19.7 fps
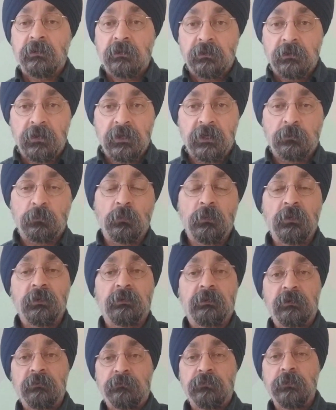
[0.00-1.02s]
It will
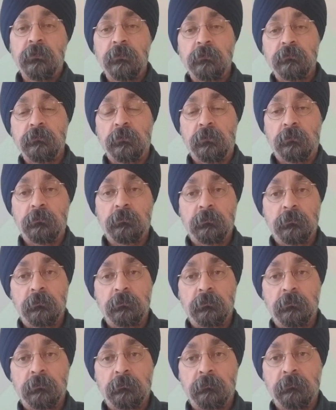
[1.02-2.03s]
confuse you,
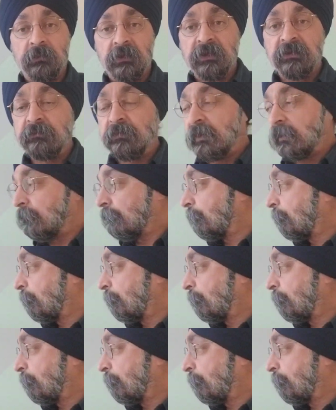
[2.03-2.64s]
believe me.